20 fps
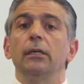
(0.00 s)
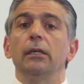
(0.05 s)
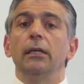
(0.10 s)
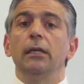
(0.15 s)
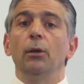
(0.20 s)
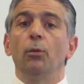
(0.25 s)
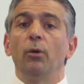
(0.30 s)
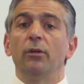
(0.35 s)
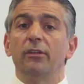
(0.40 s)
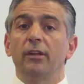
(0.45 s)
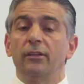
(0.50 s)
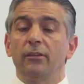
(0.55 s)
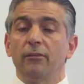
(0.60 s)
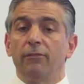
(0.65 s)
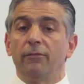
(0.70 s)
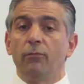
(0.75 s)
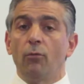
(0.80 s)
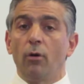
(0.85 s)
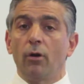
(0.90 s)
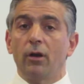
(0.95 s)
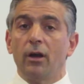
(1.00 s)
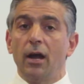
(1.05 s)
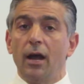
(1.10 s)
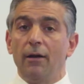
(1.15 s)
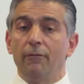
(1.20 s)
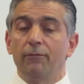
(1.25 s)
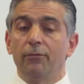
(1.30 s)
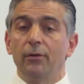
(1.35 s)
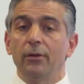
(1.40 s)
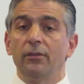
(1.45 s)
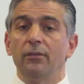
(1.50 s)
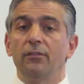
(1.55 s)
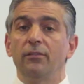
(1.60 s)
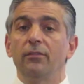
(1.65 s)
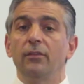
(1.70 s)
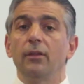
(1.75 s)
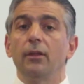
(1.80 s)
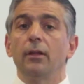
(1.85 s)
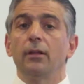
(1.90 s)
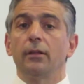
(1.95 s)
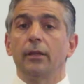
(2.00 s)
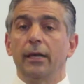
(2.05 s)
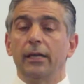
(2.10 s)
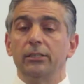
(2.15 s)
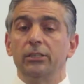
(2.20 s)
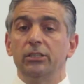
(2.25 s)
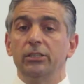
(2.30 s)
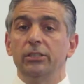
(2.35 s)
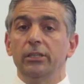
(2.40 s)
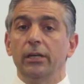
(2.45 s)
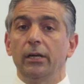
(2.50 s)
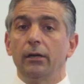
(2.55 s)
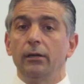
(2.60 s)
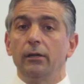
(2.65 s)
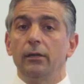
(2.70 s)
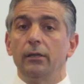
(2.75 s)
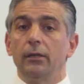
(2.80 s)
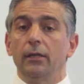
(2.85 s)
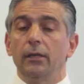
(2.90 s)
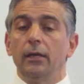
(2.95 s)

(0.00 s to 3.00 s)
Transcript: He was at the Fall Conference last year,